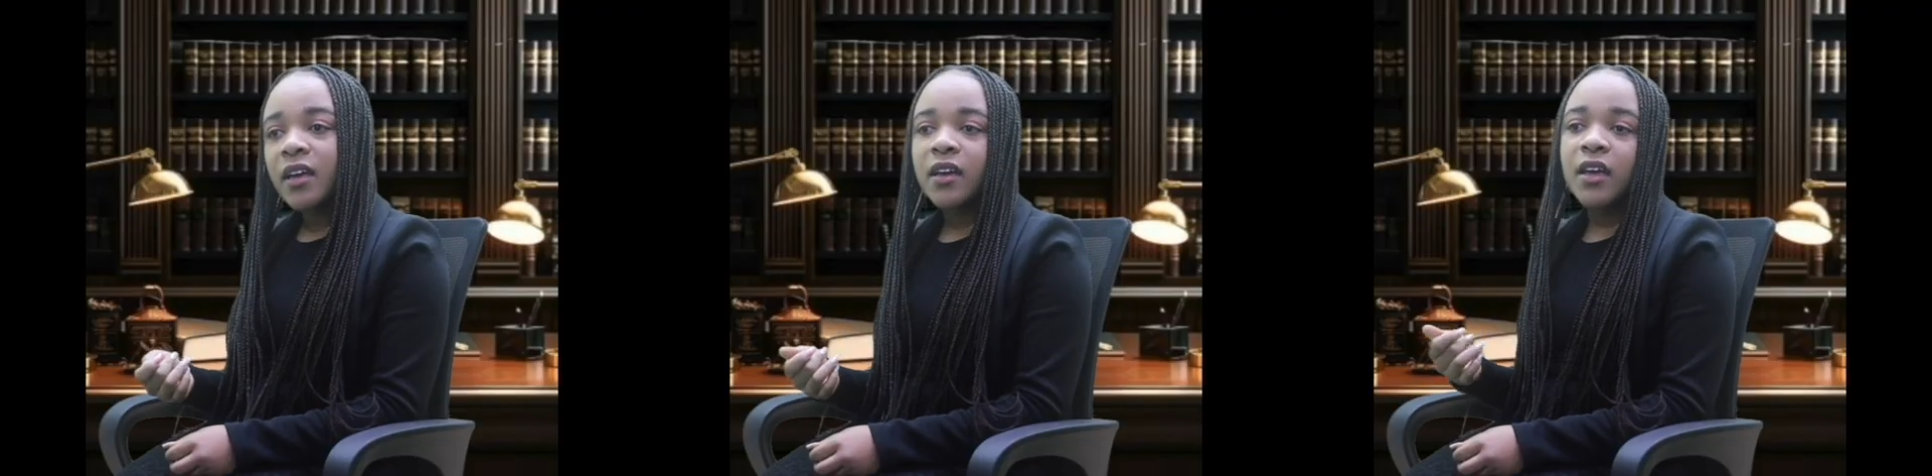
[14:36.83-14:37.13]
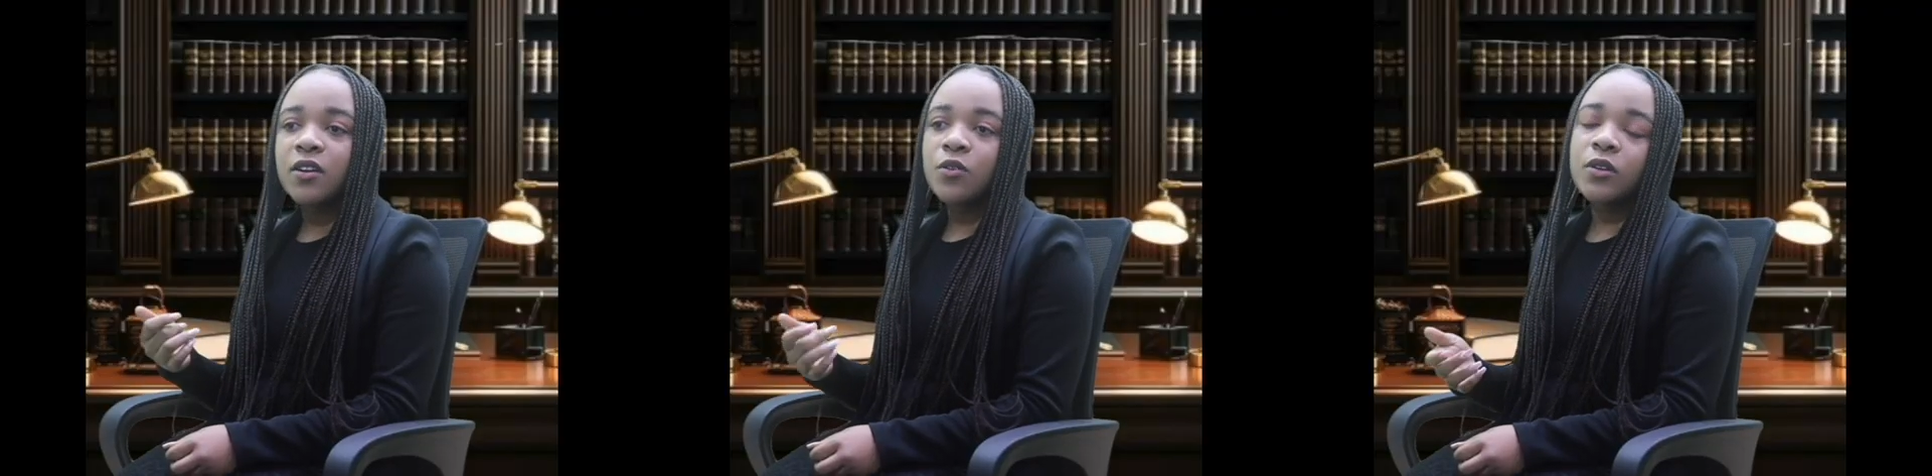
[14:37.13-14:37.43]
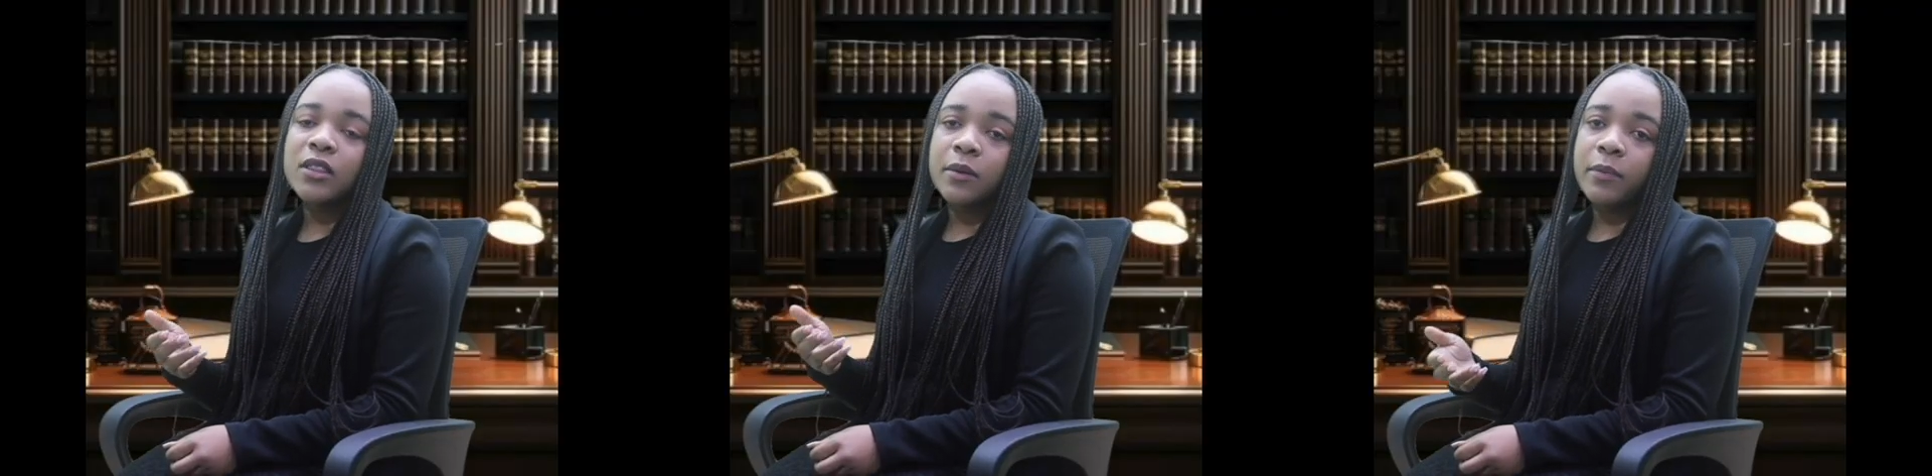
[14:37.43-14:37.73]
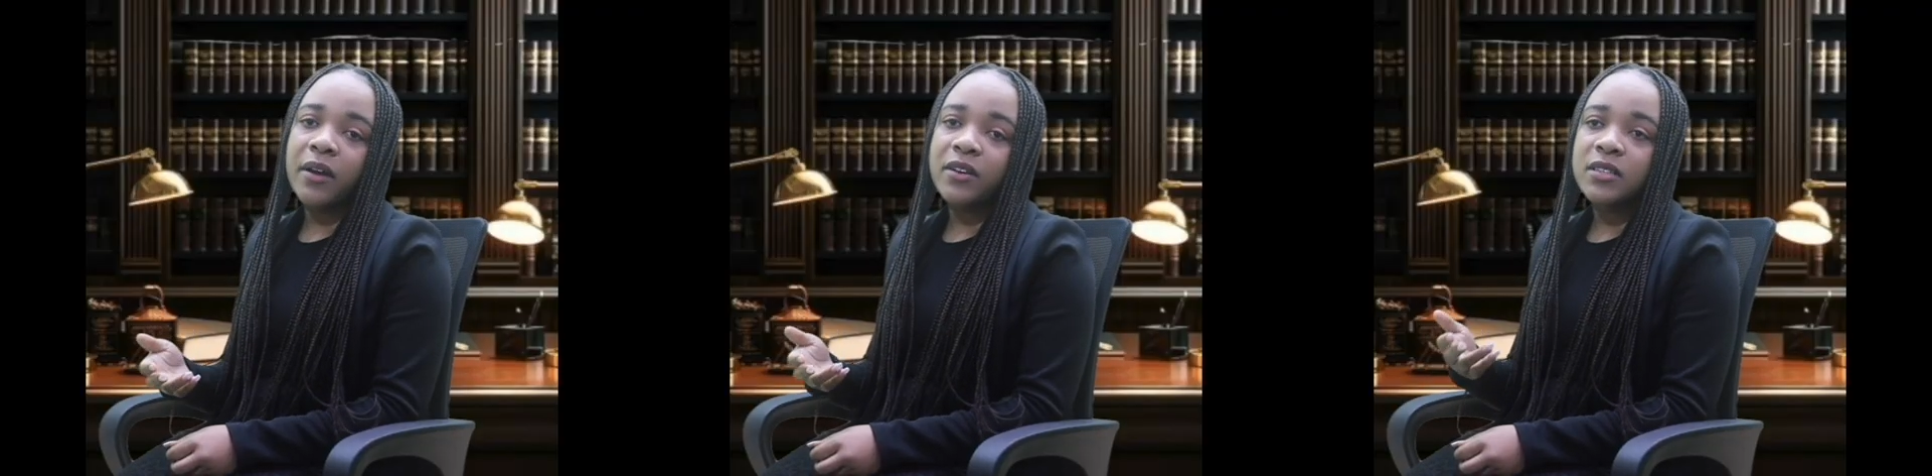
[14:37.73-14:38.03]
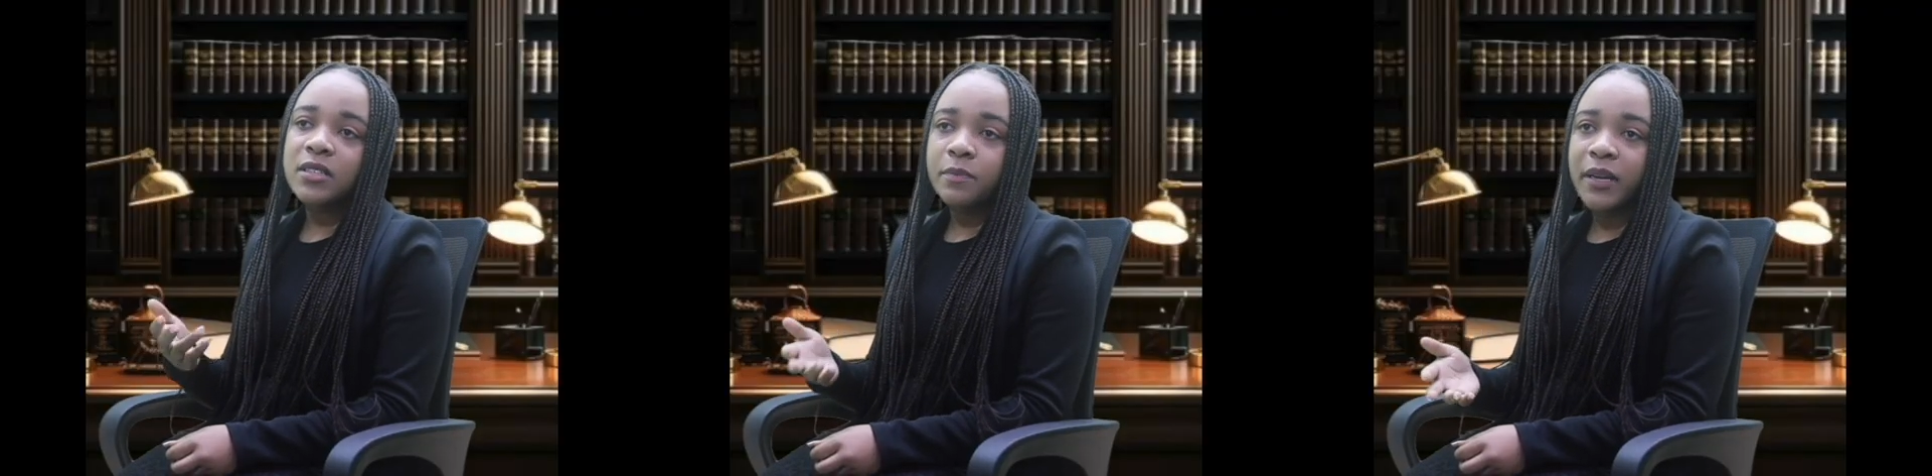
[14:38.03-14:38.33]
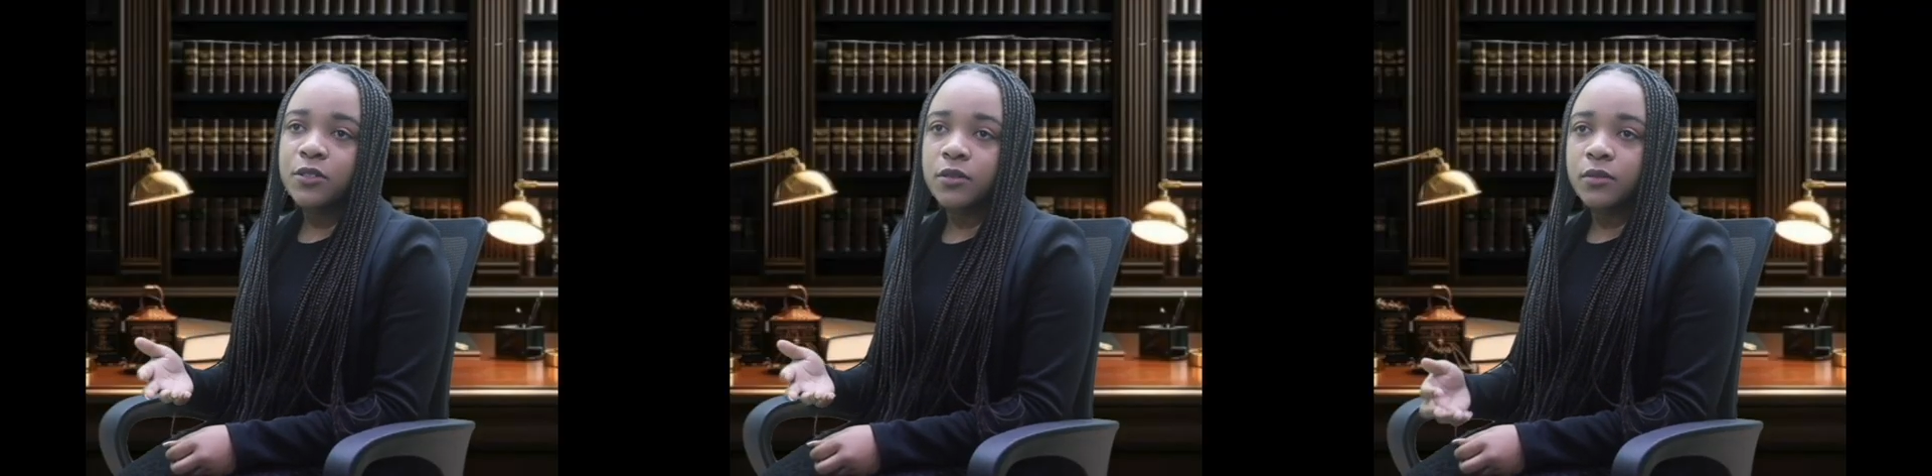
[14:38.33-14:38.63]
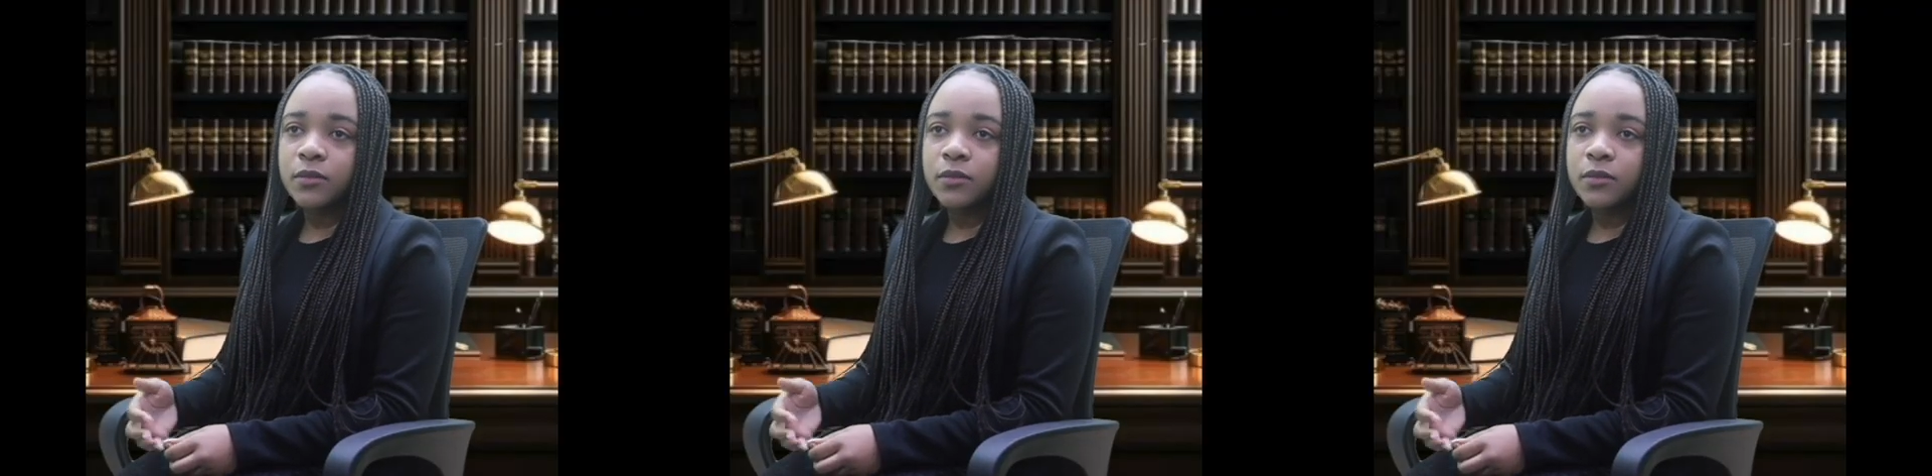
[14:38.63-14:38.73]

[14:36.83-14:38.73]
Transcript: and not the parent's battle.